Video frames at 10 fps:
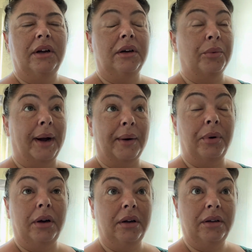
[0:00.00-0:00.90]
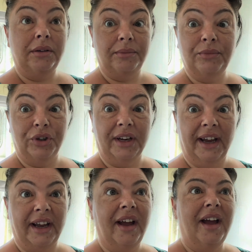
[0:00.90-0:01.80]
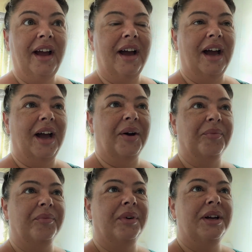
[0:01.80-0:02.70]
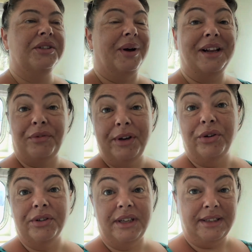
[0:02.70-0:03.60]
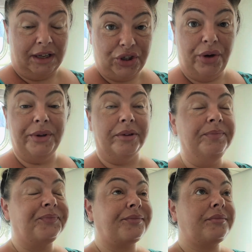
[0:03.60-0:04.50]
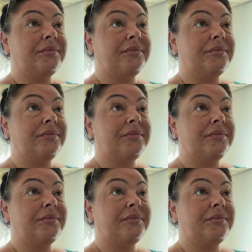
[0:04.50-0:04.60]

Wow, good night. So I had 3 courses, I'll show you them.